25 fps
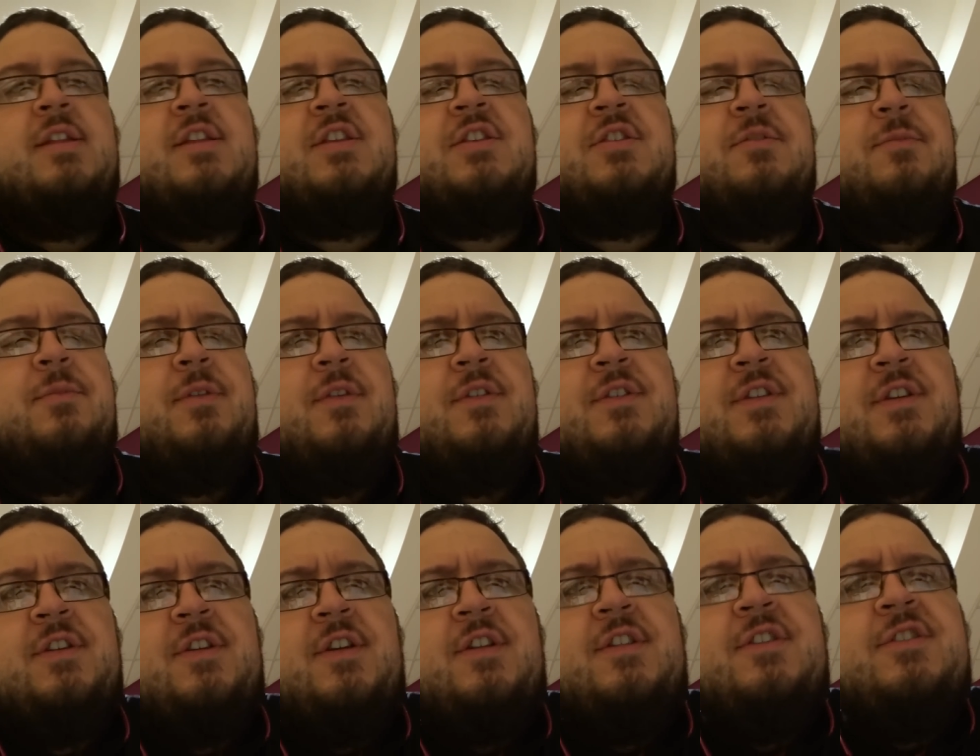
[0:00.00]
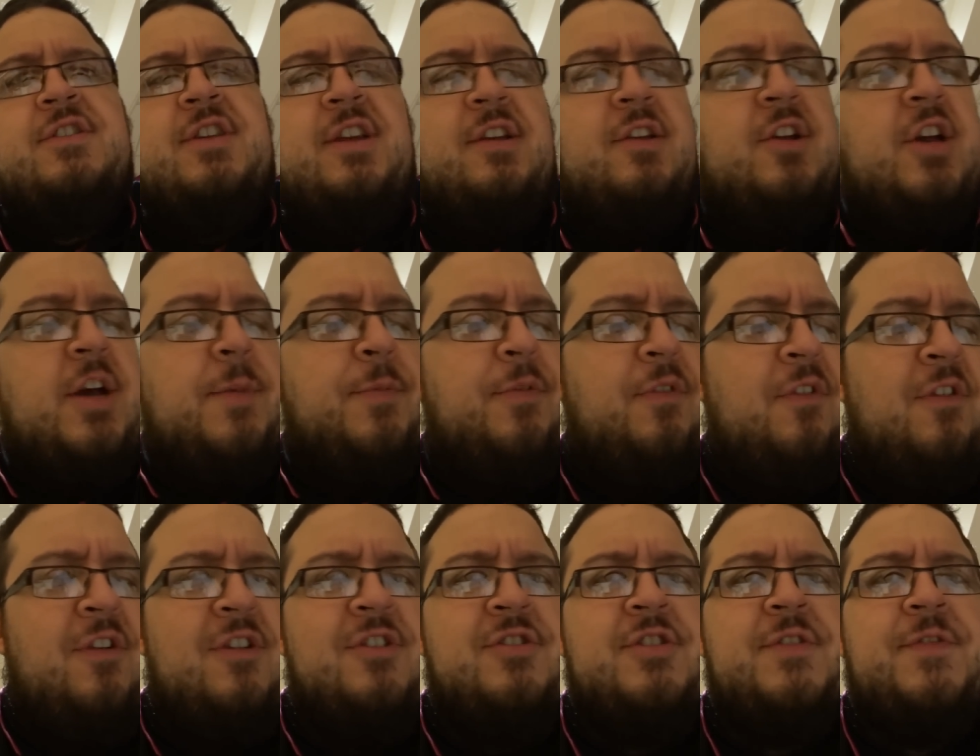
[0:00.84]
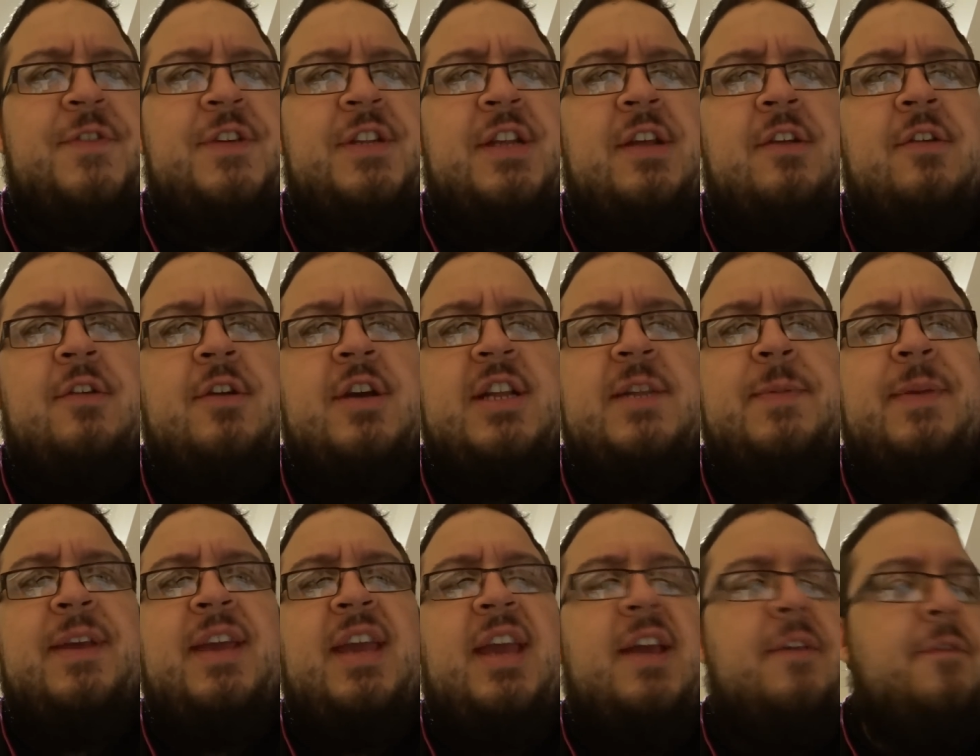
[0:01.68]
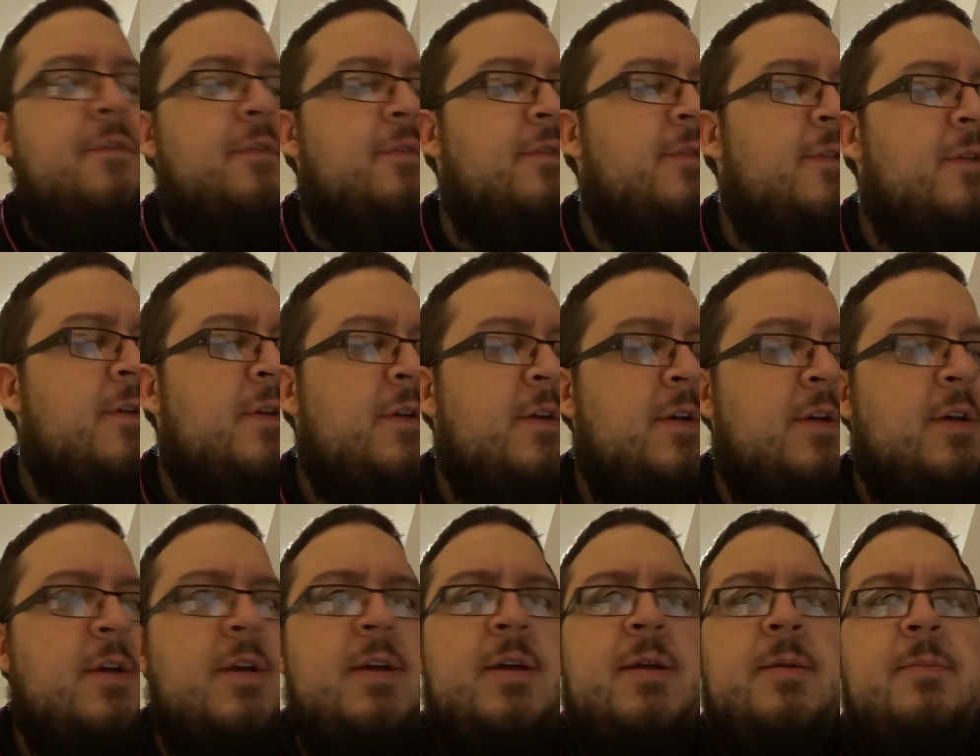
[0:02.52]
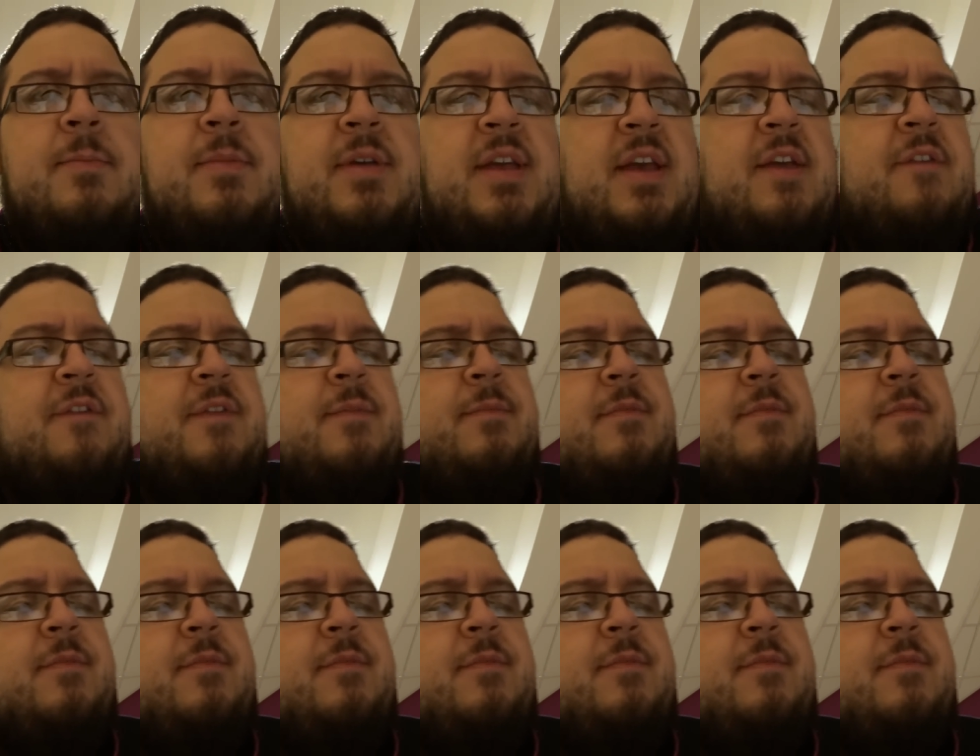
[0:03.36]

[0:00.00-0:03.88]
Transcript: some music on, so copyright stuff, you know, gotta be careful. But yeah, for